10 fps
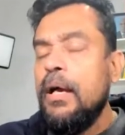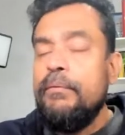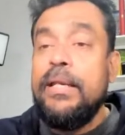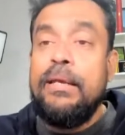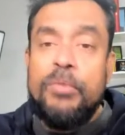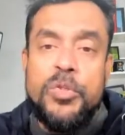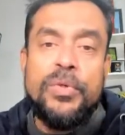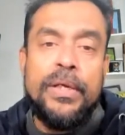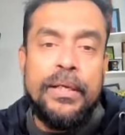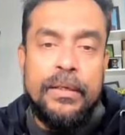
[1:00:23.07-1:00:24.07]

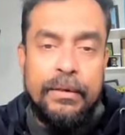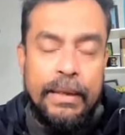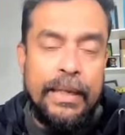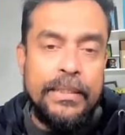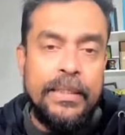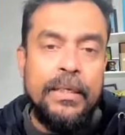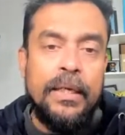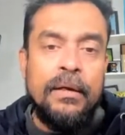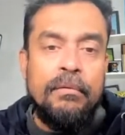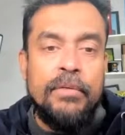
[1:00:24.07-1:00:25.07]
demonstrated creating
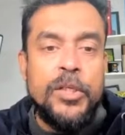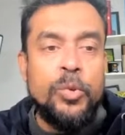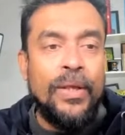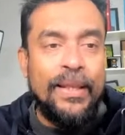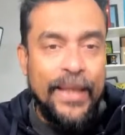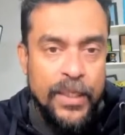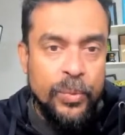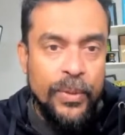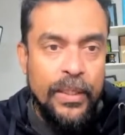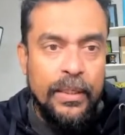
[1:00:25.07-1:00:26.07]
virtual
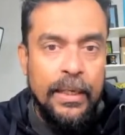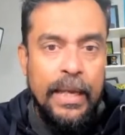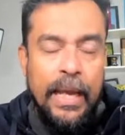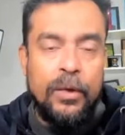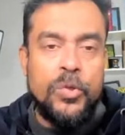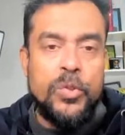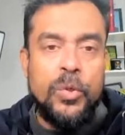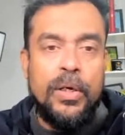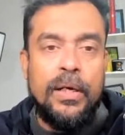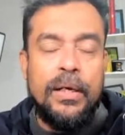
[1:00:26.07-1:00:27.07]
network and
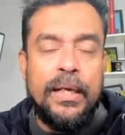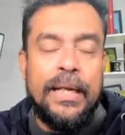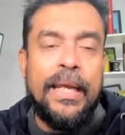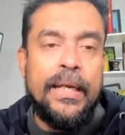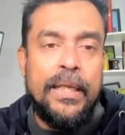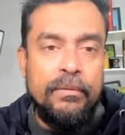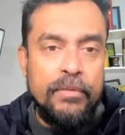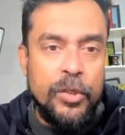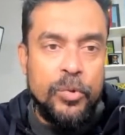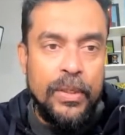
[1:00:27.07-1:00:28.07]
also connecting
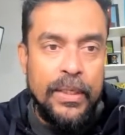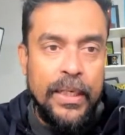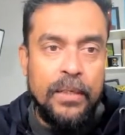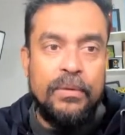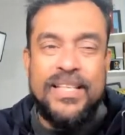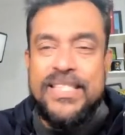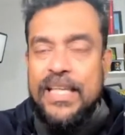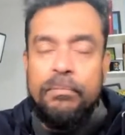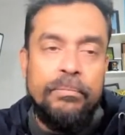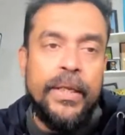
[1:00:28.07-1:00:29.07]
virtual network
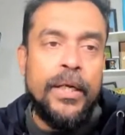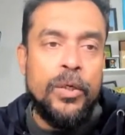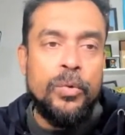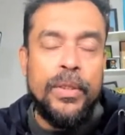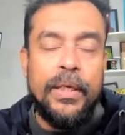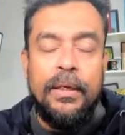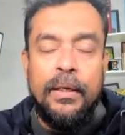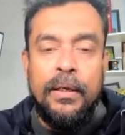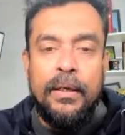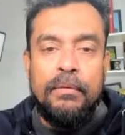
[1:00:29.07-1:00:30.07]
subnet to the
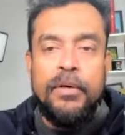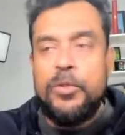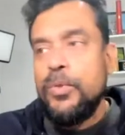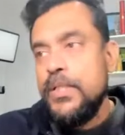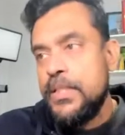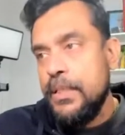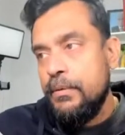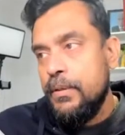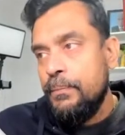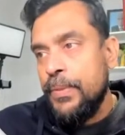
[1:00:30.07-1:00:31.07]
virtual
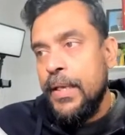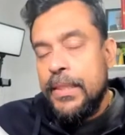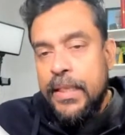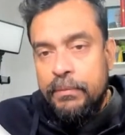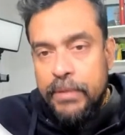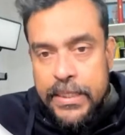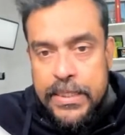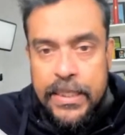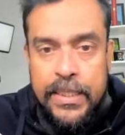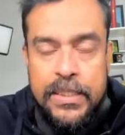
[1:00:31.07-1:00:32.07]
server. Then we
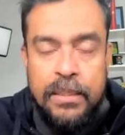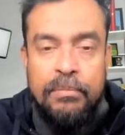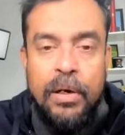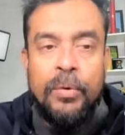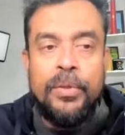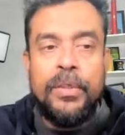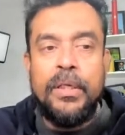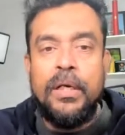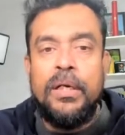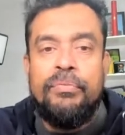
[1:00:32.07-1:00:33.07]
discussed about
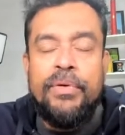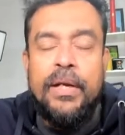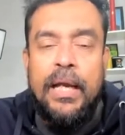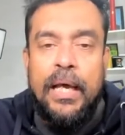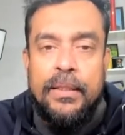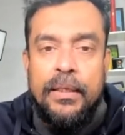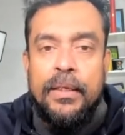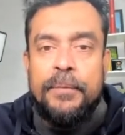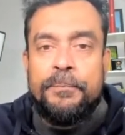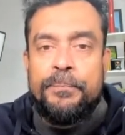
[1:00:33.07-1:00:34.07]
different other